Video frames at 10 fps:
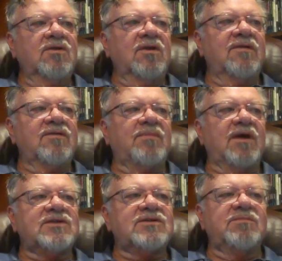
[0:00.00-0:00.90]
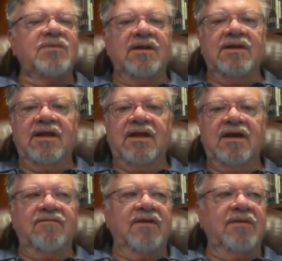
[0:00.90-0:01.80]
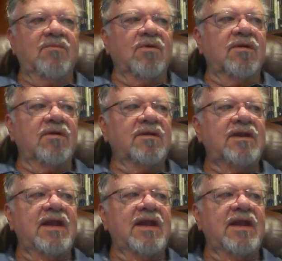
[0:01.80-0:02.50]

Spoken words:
You had the possibility of a more